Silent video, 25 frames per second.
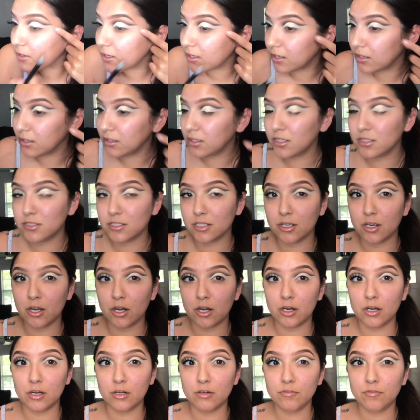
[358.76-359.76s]
huh? It's a
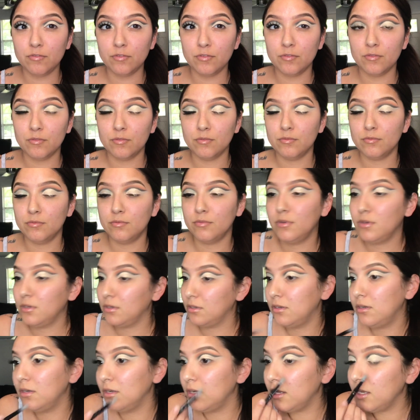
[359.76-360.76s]
curve.
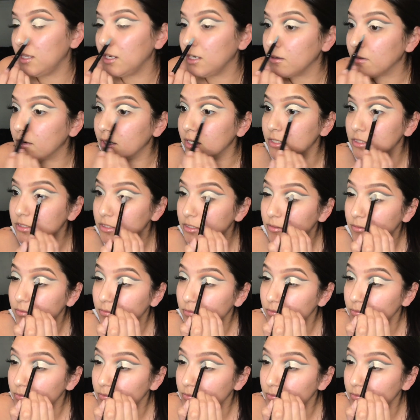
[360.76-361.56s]
Anyways.